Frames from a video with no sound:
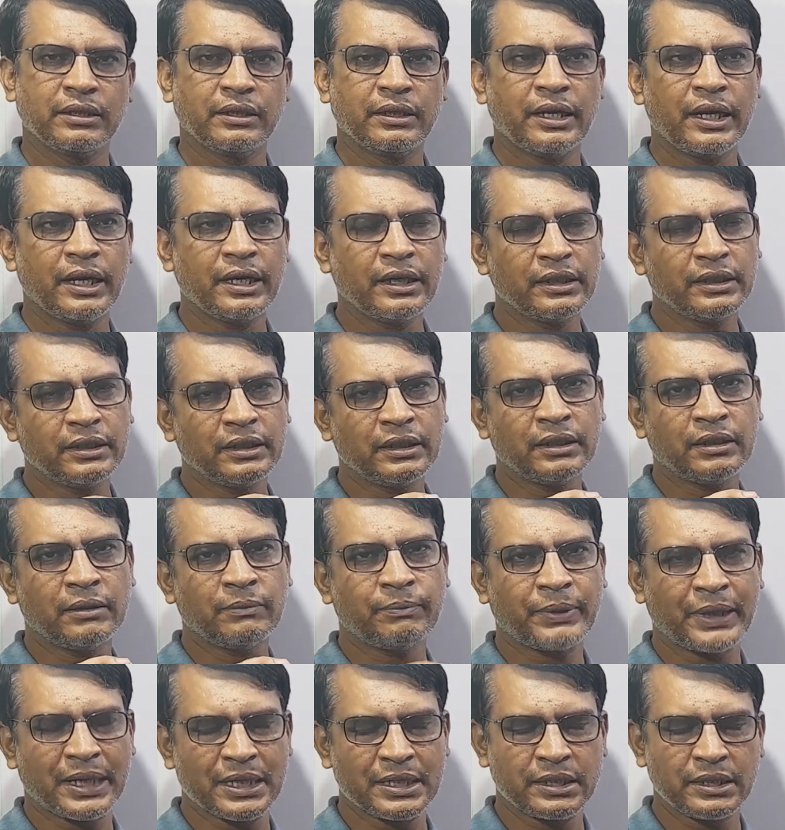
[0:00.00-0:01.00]
in the
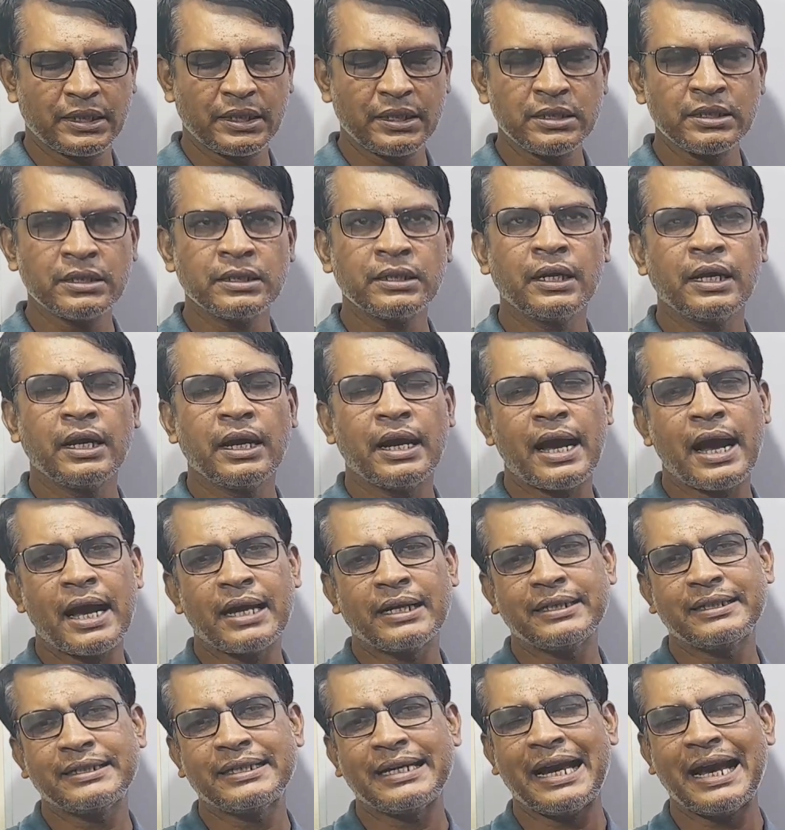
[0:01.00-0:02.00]
present,
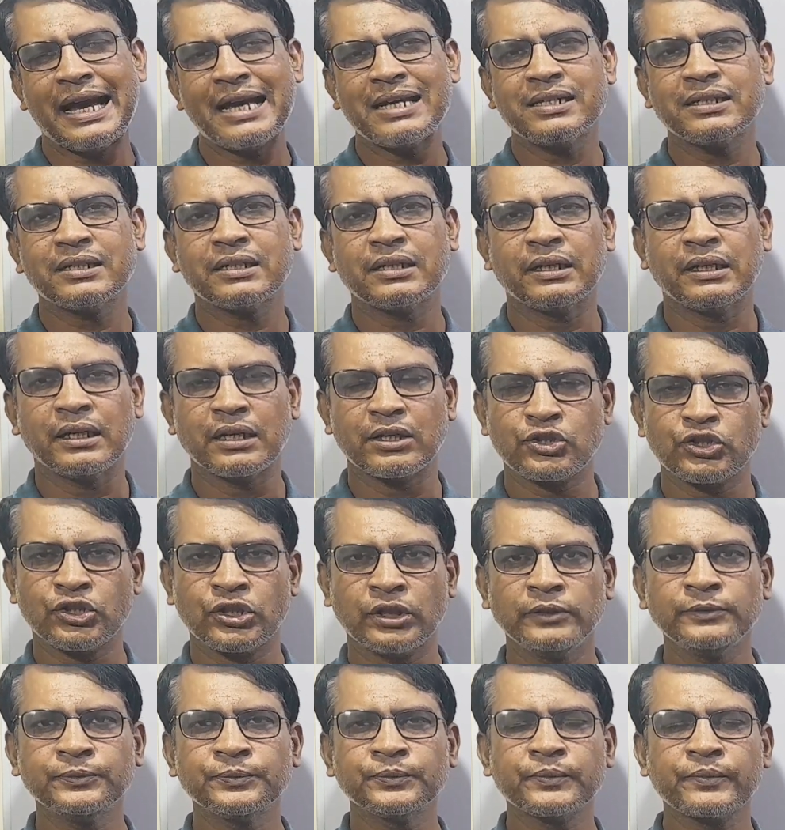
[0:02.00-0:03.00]
and it has a
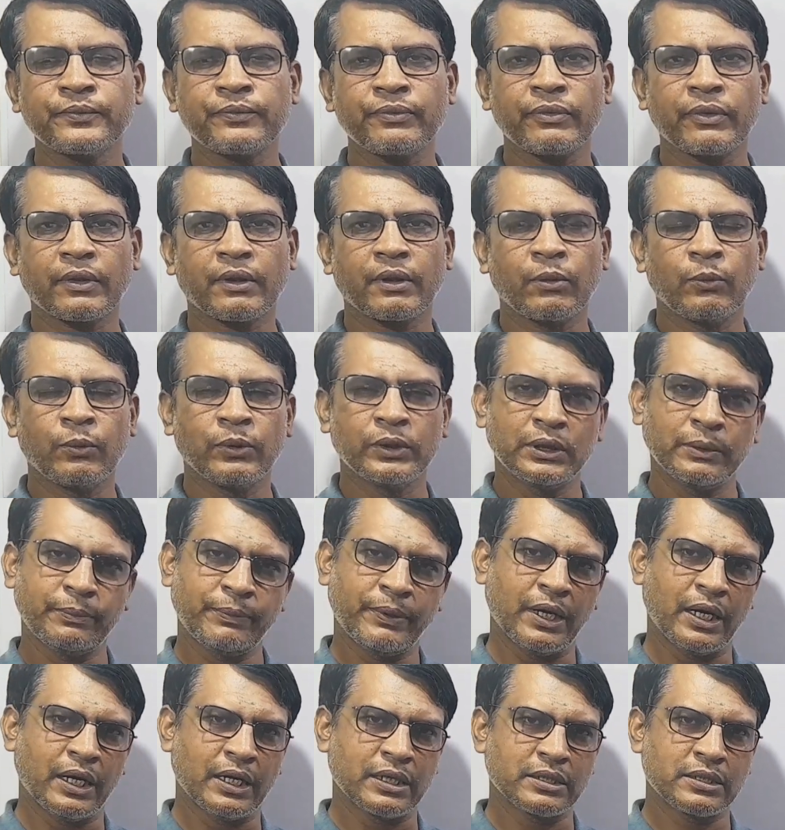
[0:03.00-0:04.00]
connection with the
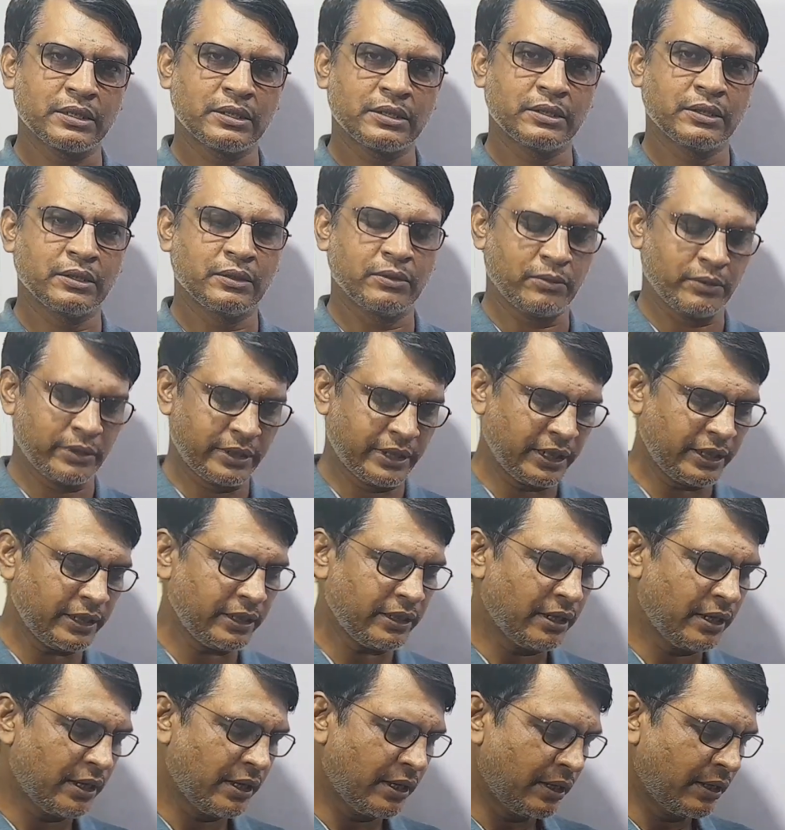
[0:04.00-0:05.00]
past. Okay.
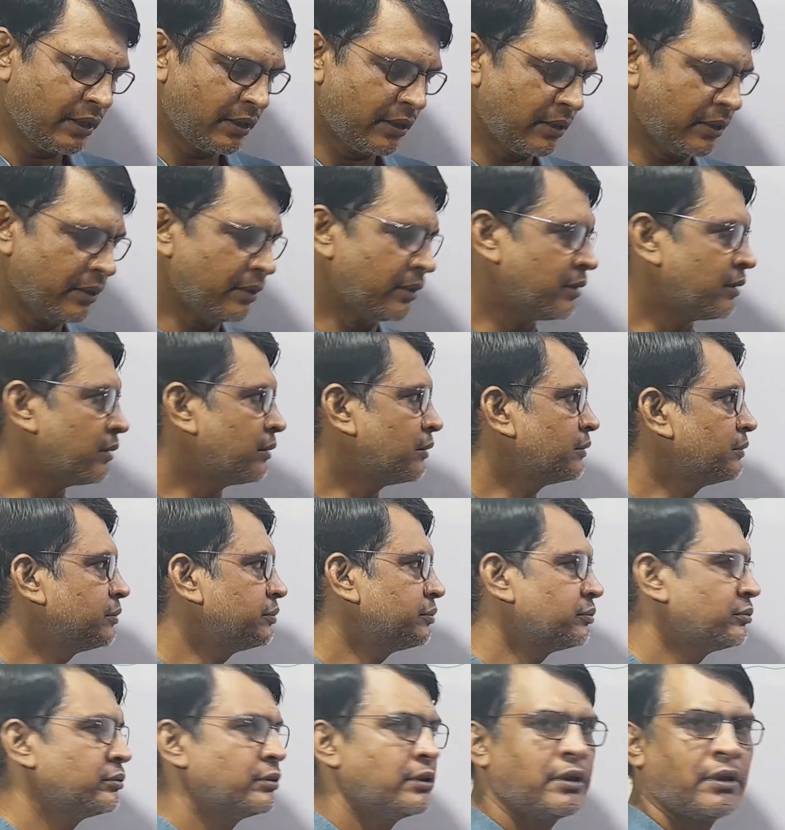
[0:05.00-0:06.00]
Uh,
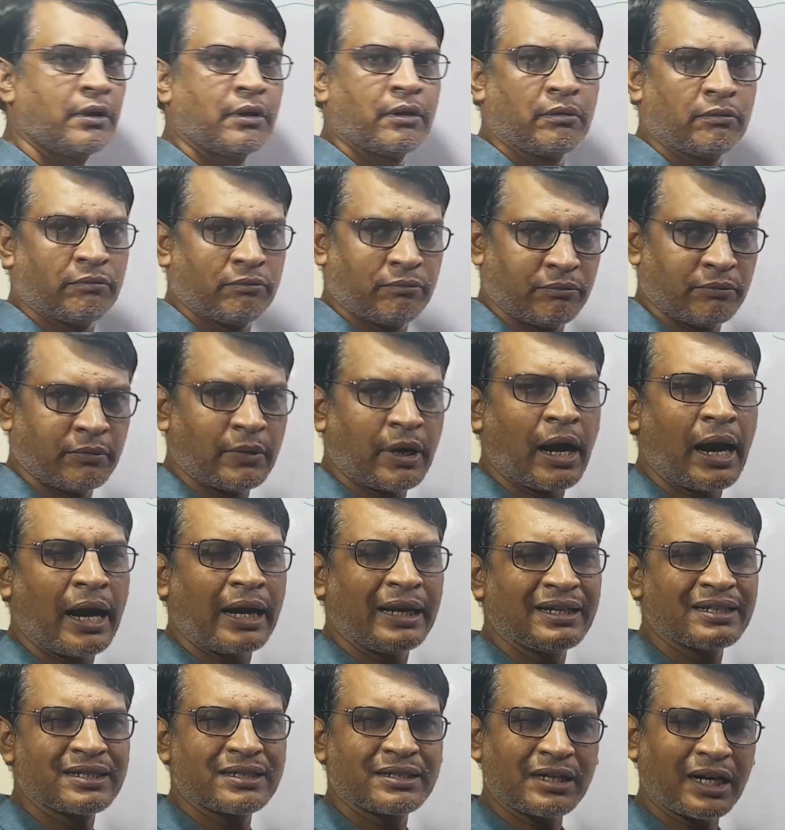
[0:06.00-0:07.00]

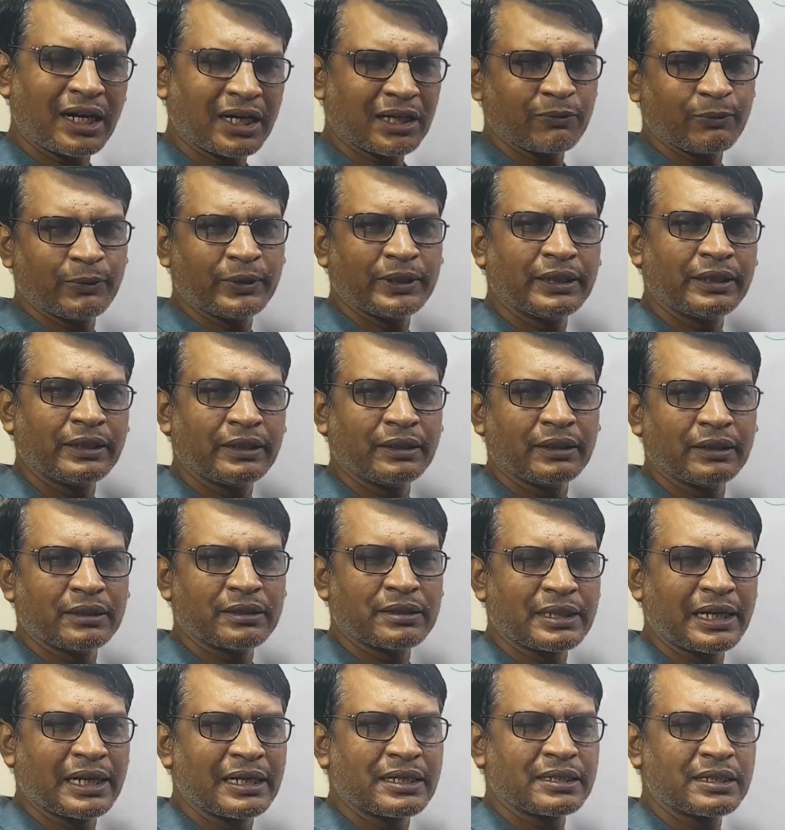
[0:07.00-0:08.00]
I'll start with a
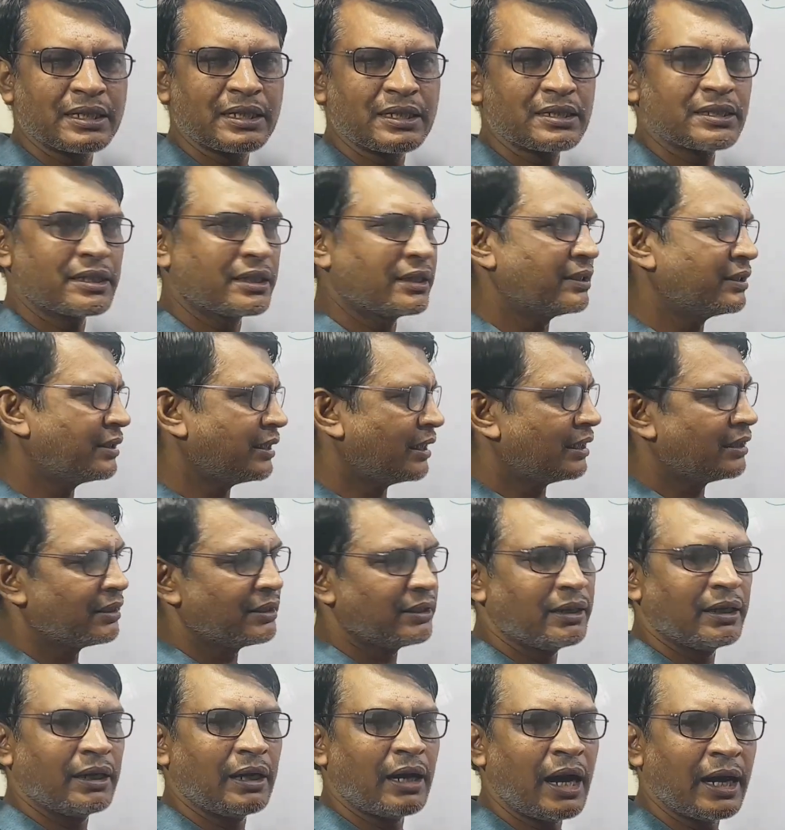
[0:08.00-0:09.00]
sentence and then
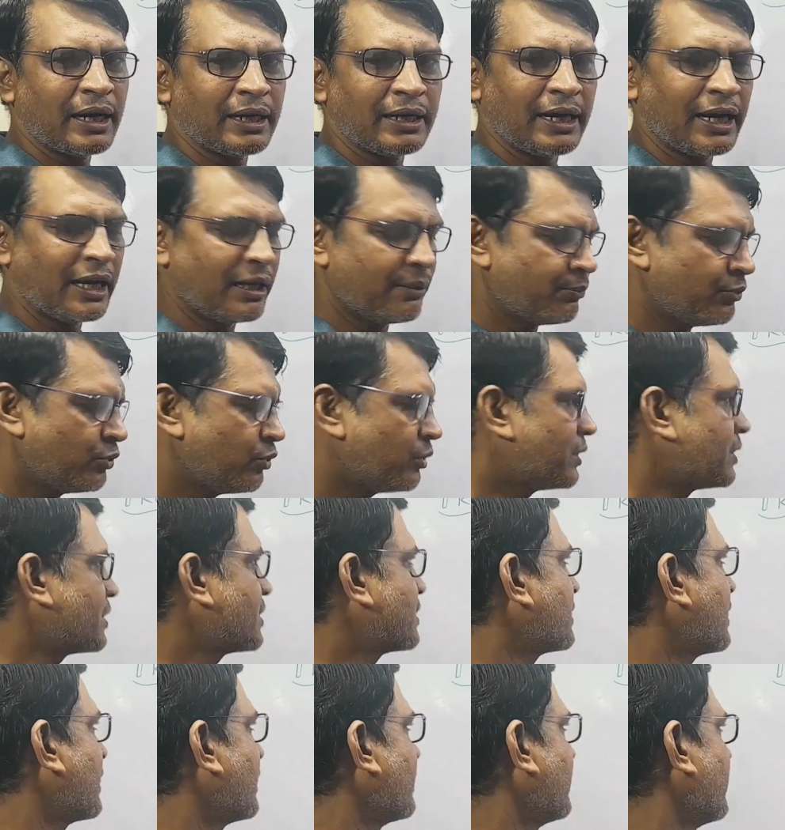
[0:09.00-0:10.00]
I'll help you
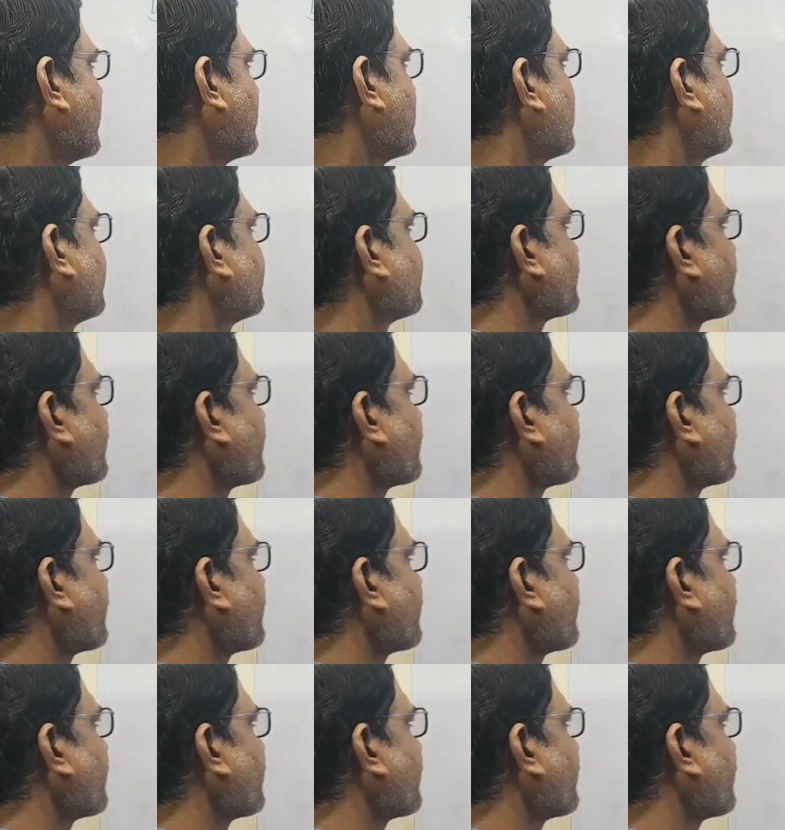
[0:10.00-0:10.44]
understand it.